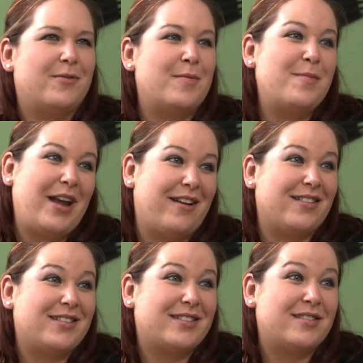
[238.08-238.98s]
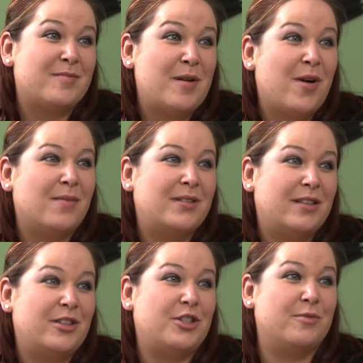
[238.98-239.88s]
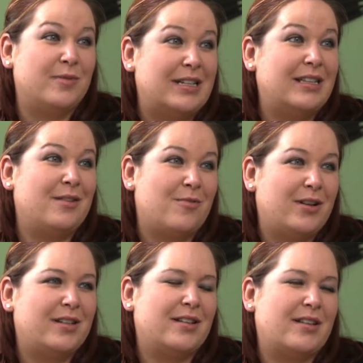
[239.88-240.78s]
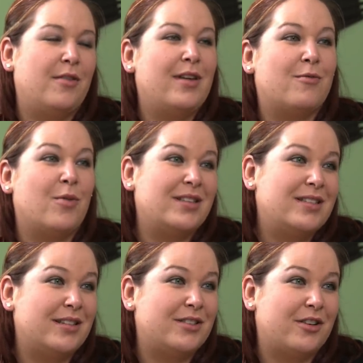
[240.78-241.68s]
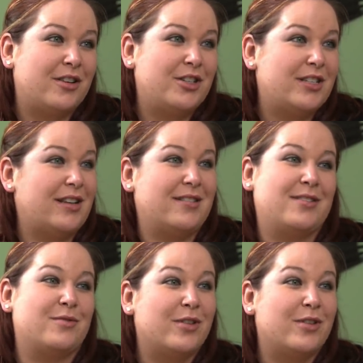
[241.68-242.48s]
For my parents, because my mom said that she really wanted, because I only have one sister, and she said, it's a